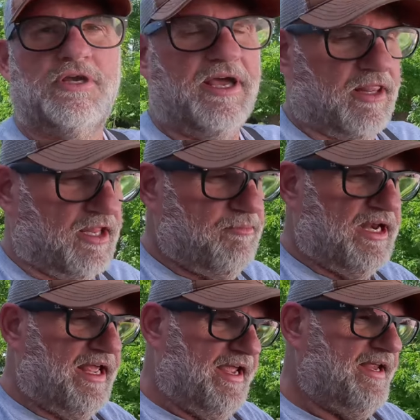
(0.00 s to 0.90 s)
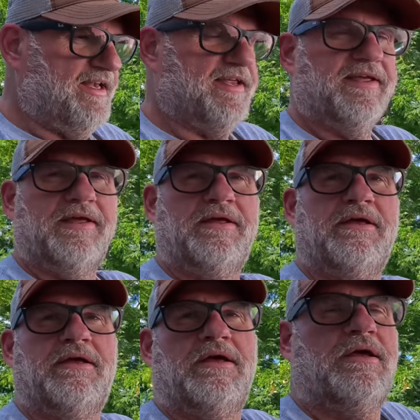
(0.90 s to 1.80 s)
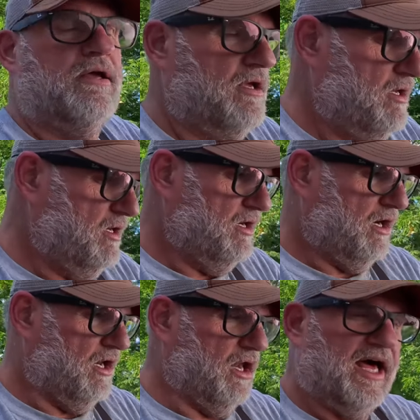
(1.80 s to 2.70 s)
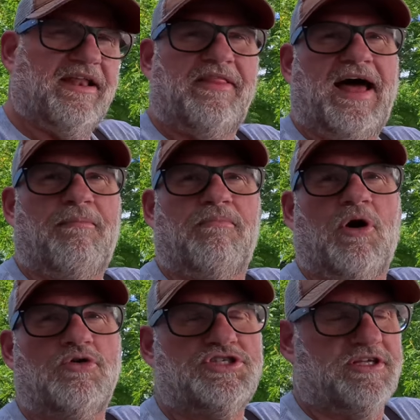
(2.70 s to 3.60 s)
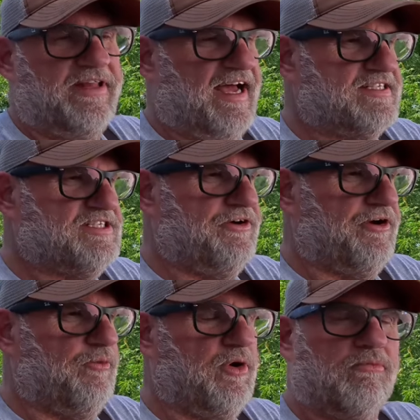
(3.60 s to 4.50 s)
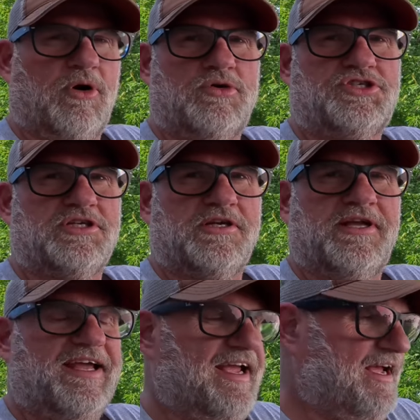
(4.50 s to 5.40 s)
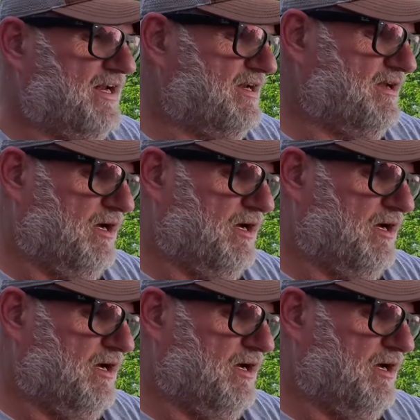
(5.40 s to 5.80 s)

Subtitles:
eliminate a lot of that motion, that steering wheel motion. And